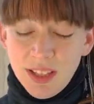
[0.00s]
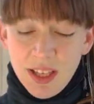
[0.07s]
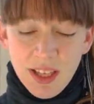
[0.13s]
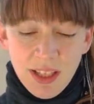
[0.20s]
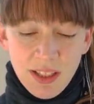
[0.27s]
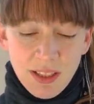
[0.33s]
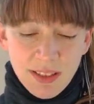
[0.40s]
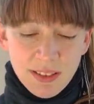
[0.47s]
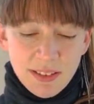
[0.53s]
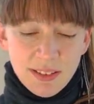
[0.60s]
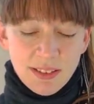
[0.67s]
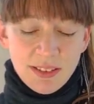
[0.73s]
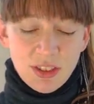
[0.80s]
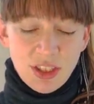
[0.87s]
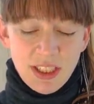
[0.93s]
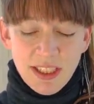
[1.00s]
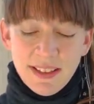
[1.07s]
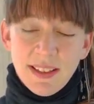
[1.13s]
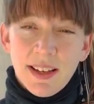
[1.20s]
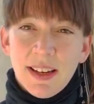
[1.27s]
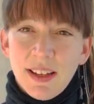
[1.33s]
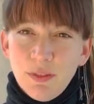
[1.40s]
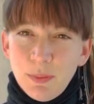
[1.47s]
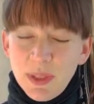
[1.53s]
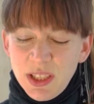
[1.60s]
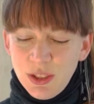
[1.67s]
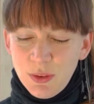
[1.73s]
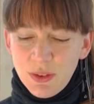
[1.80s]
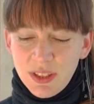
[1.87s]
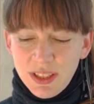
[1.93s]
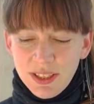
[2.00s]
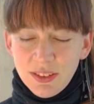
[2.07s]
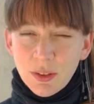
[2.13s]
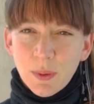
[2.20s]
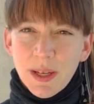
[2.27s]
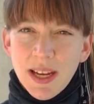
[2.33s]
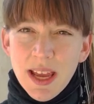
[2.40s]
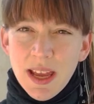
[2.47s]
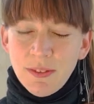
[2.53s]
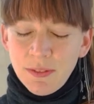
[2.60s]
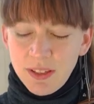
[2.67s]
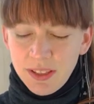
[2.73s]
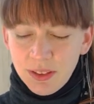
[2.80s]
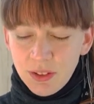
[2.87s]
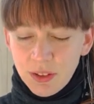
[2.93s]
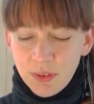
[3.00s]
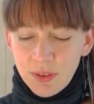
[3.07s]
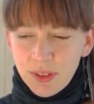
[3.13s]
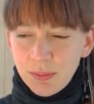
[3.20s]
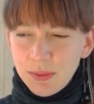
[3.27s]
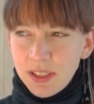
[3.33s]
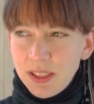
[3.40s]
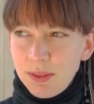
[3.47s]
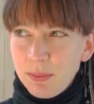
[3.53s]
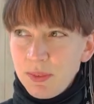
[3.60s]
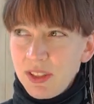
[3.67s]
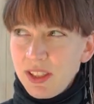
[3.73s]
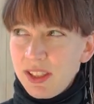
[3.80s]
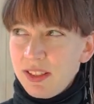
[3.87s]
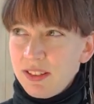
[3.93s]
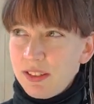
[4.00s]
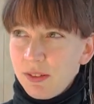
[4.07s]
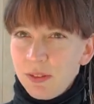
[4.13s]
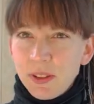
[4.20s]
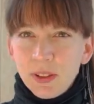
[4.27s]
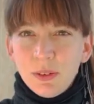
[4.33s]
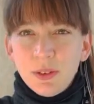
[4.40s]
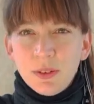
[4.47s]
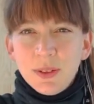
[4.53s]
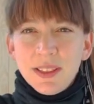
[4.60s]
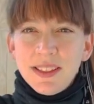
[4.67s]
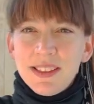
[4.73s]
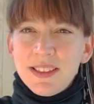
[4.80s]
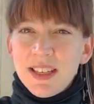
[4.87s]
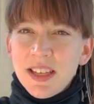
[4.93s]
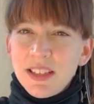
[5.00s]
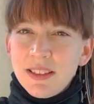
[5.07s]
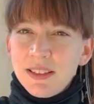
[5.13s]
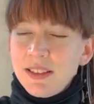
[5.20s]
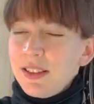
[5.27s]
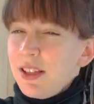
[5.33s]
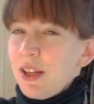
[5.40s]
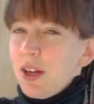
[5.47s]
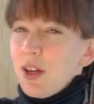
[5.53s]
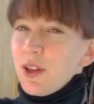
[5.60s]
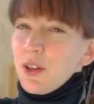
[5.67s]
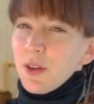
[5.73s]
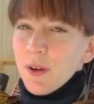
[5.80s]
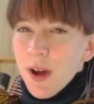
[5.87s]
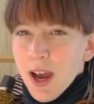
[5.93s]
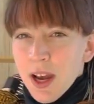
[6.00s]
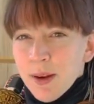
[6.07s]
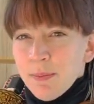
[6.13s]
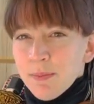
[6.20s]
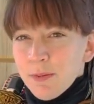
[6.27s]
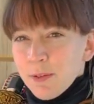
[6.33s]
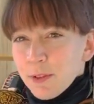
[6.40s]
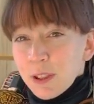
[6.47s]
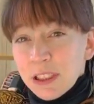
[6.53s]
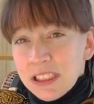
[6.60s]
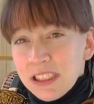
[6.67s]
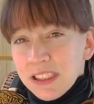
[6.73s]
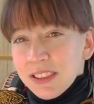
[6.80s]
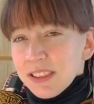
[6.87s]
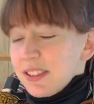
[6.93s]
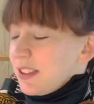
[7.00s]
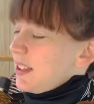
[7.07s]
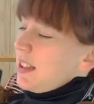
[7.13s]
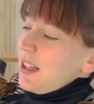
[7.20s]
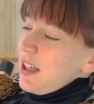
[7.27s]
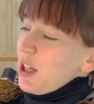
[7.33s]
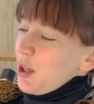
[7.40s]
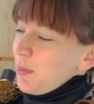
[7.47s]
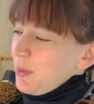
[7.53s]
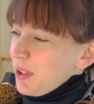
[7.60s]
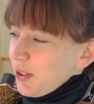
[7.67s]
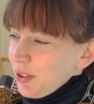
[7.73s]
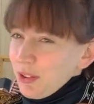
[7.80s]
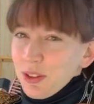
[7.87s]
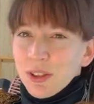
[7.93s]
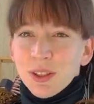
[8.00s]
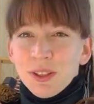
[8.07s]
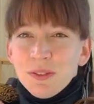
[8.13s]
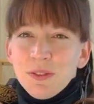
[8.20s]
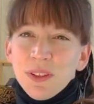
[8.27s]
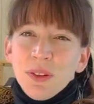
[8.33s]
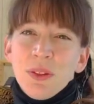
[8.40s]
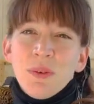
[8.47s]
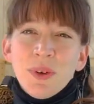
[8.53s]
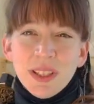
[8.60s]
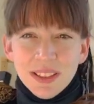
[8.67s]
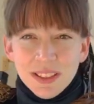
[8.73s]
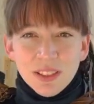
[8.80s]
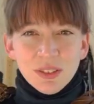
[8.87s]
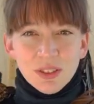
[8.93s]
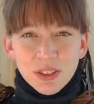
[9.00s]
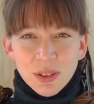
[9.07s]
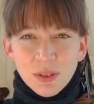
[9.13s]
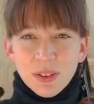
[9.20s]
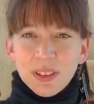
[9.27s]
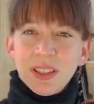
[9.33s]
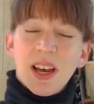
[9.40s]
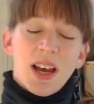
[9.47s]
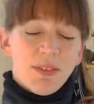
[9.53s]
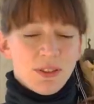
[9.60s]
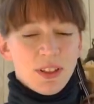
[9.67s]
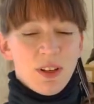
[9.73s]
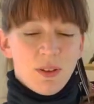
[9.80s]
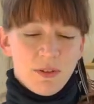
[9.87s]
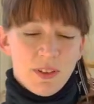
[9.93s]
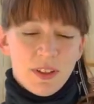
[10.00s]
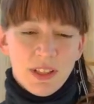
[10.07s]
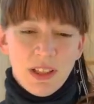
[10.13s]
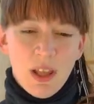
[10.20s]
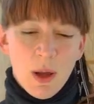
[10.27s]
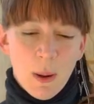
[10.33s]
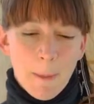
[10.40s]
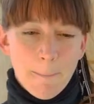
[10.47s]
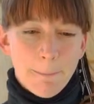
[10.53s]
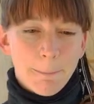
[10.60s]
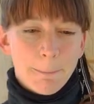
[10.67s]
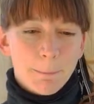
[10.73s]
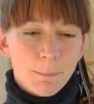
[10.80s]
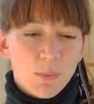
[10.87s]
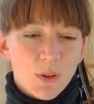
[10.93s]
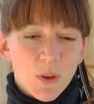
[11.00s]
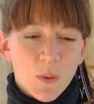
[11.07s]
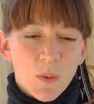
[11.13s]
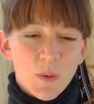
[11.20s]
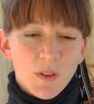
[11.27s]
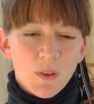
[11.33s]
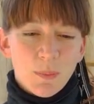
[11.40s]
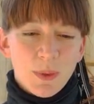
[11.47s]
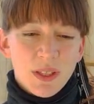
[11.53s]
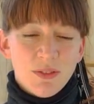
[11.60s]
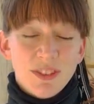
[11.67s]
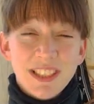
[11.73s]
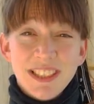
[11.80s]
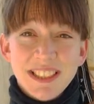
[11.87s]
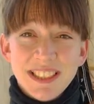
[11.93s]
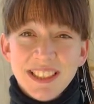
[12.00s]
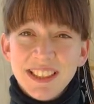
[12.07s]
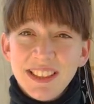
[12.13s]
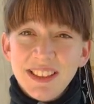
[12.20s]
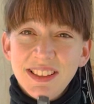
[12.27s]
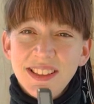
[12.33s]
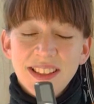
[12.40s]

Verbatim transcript: uh, that I've been using is quite heavy and so sometimes it's difficult to extend your arm fully because you're going to feel the weight in your shoulder after not very long. So it's been really nice